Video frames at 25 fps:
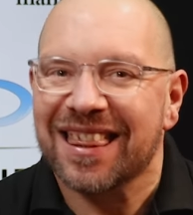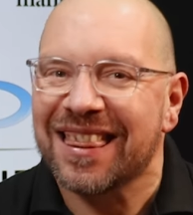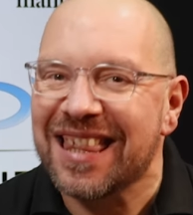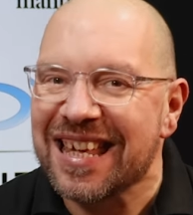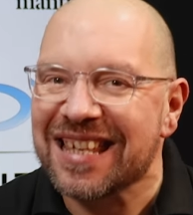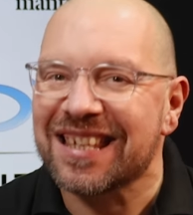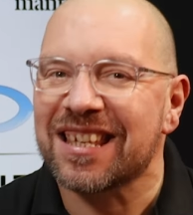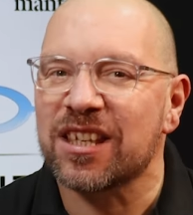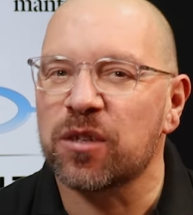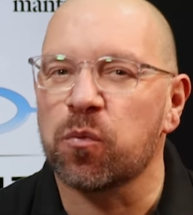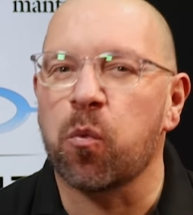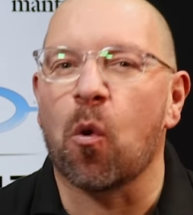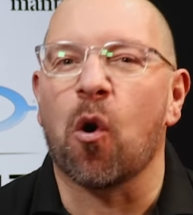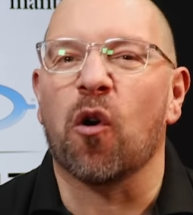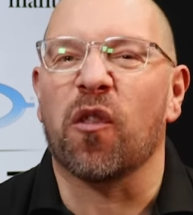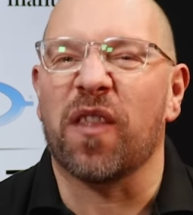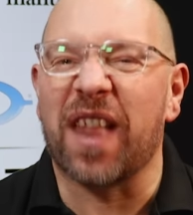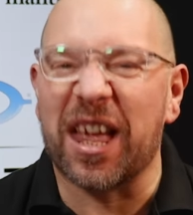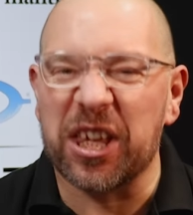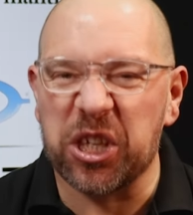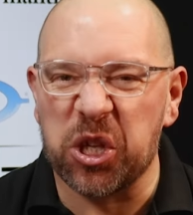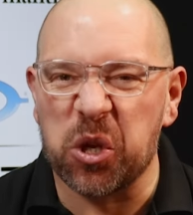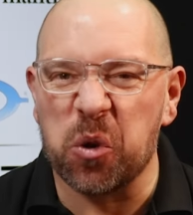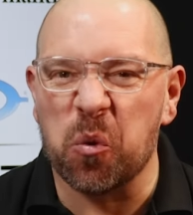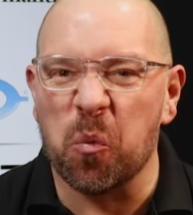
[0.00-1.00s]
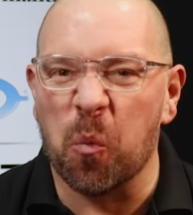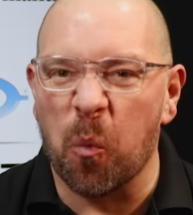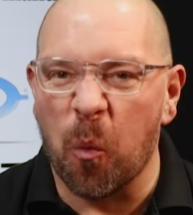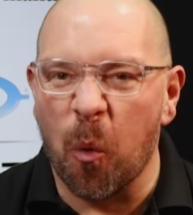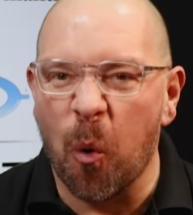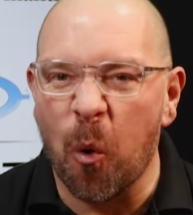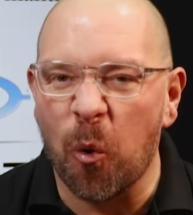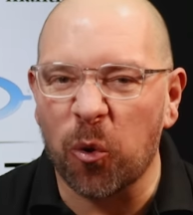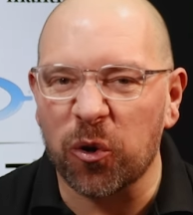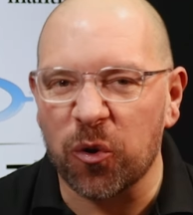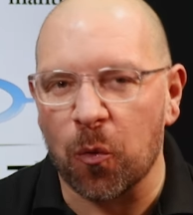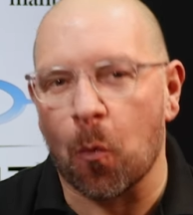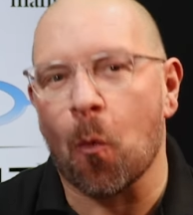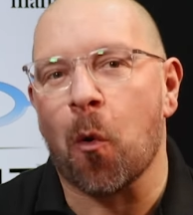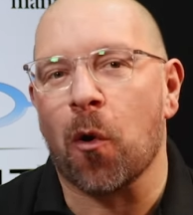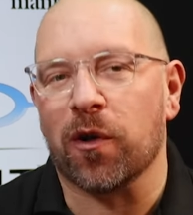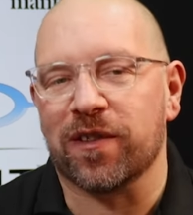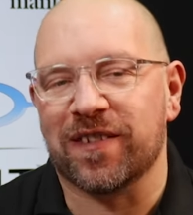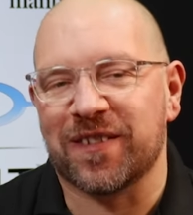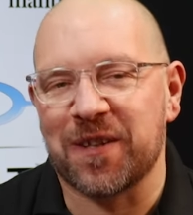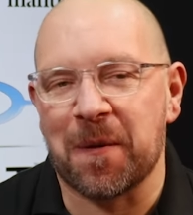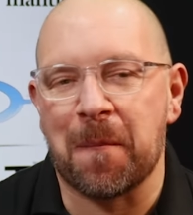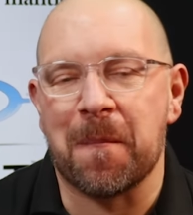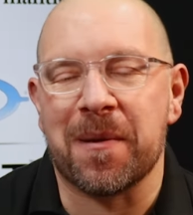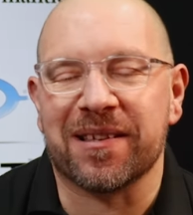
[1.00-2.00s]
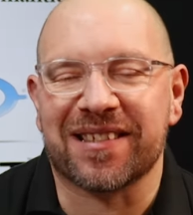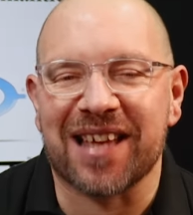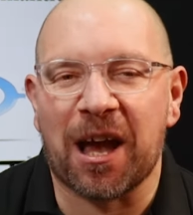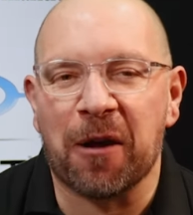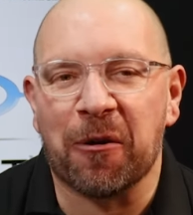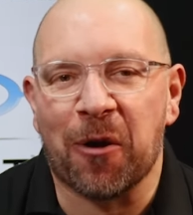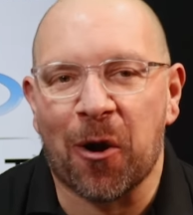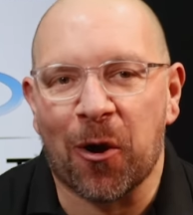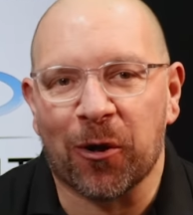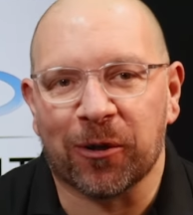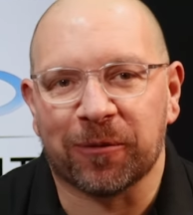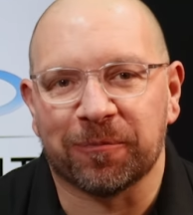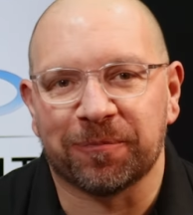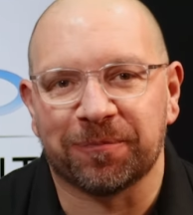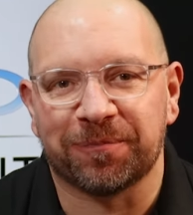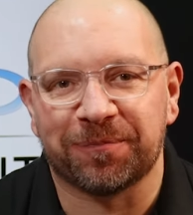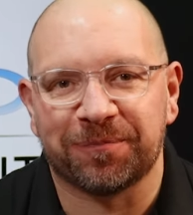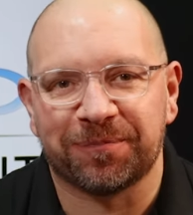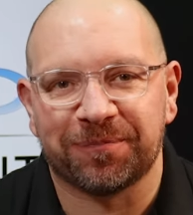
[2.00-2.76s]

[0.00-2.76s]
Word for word: This is one that you won't want to miss out on.